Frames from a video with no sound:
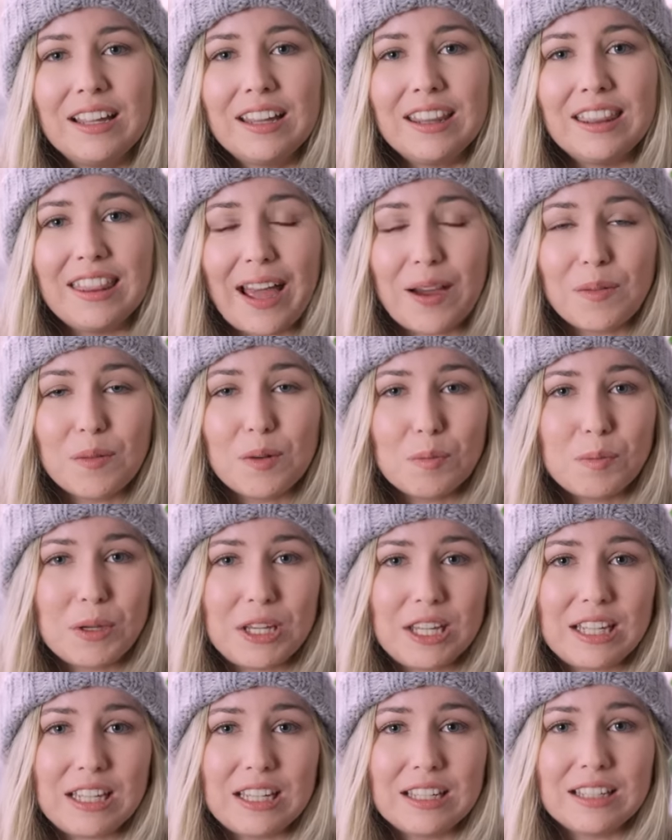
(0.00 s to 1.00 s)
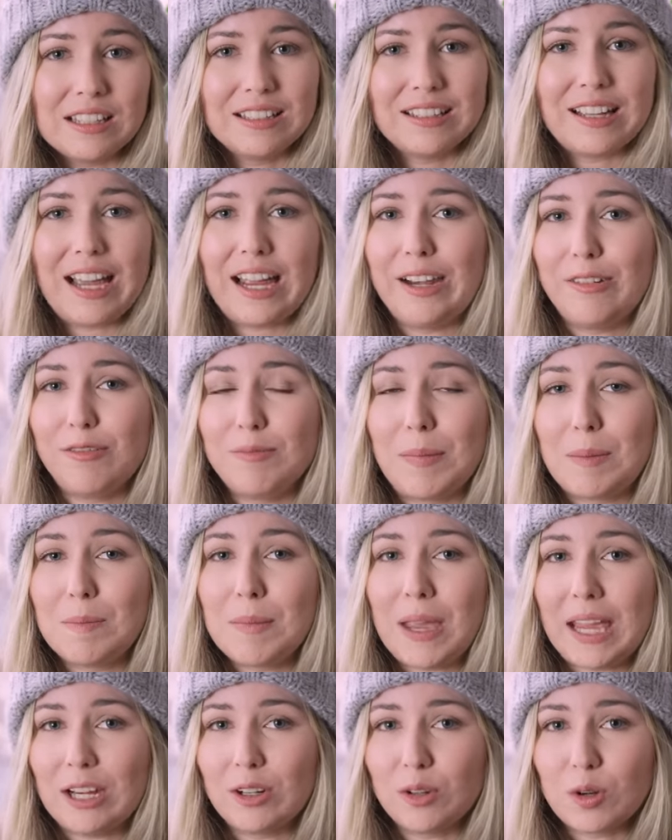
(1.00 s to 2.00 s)
that will be kind of my
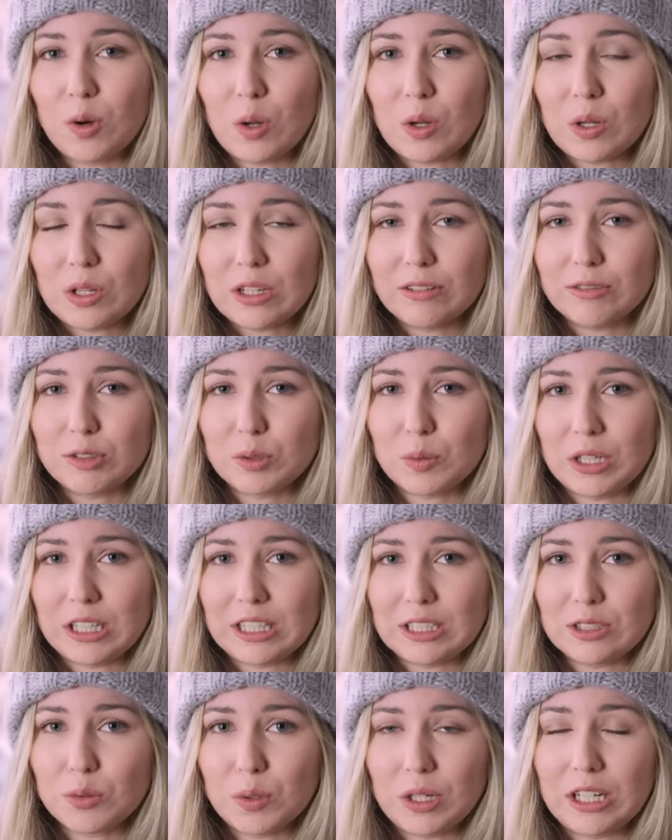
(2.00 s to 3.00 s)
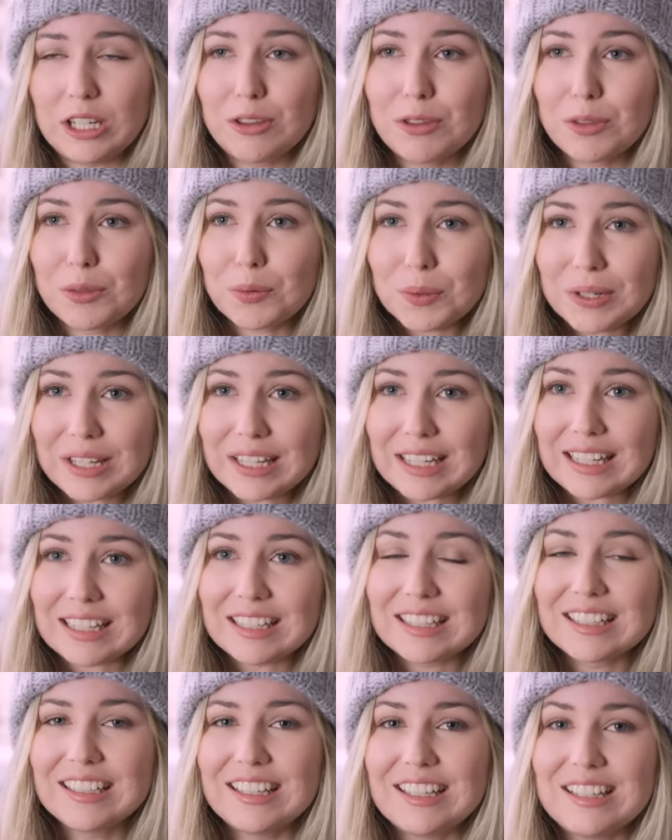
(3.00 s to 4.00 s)
main goal of twenty
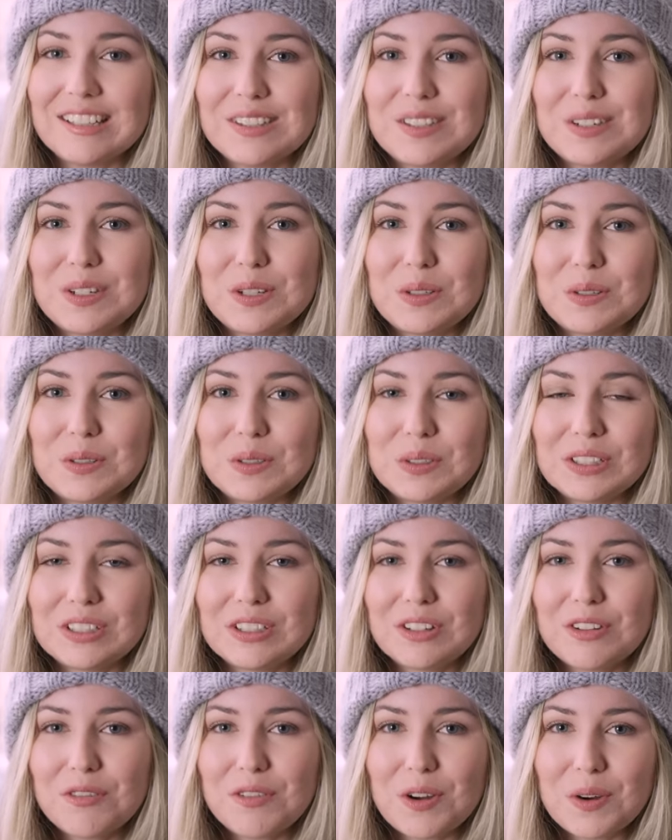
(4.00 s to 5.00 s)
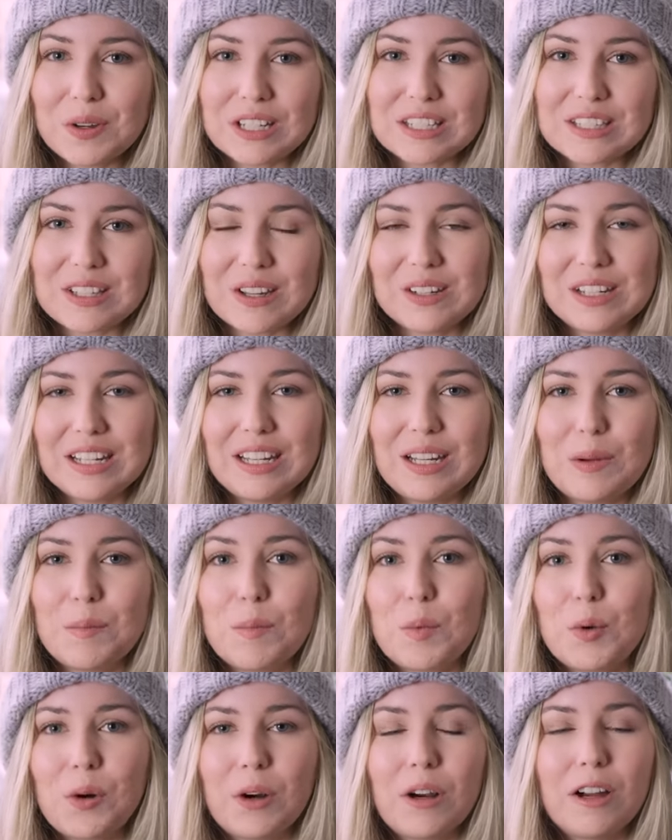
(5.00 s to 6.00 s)
twenty-three, is to focus on knitting
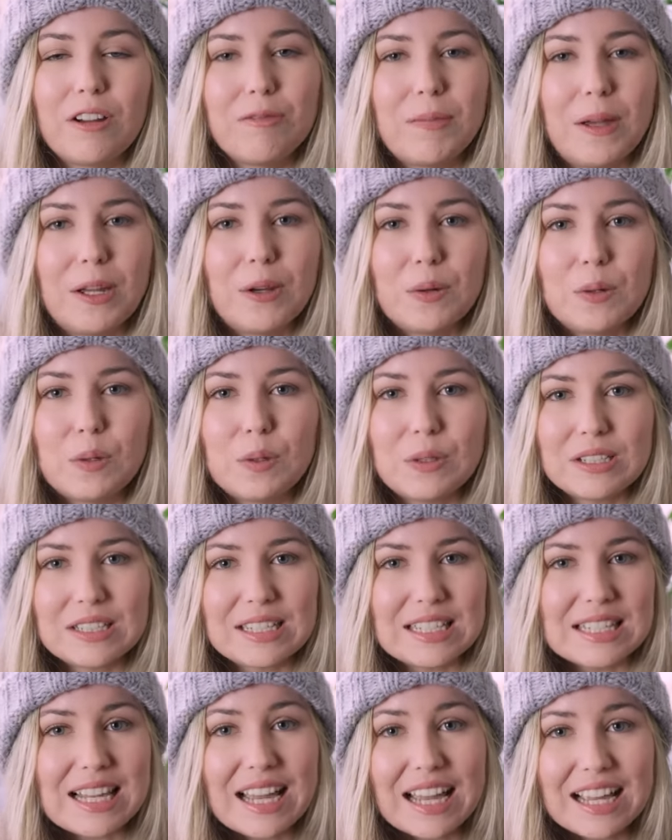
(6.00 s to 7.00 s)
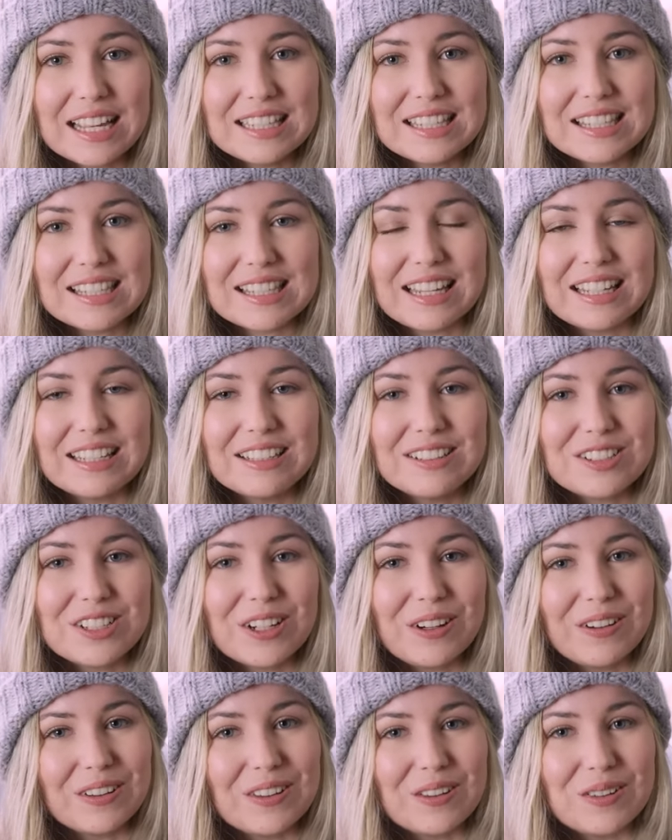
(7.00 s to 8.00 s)
more of my own designs and
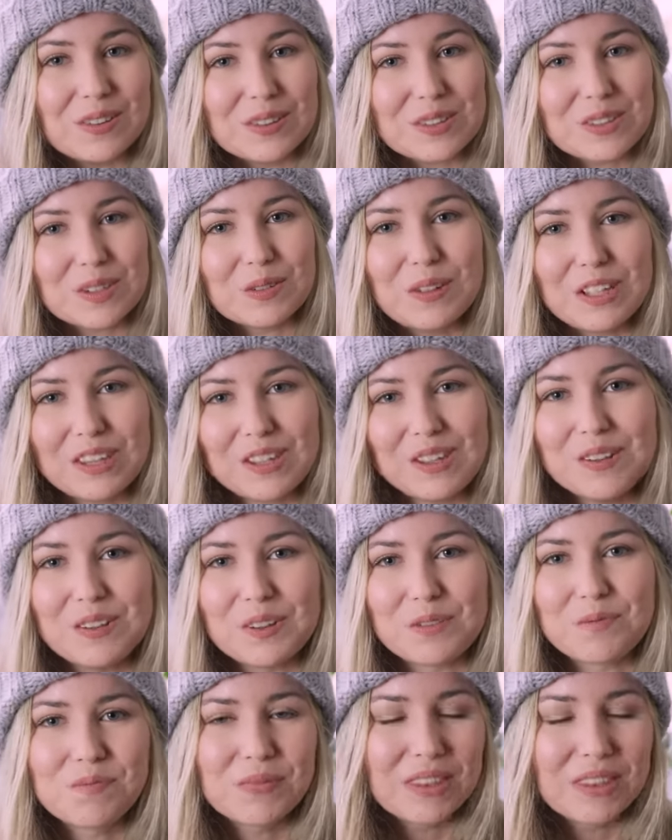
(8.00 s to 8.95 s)
sharing those with you.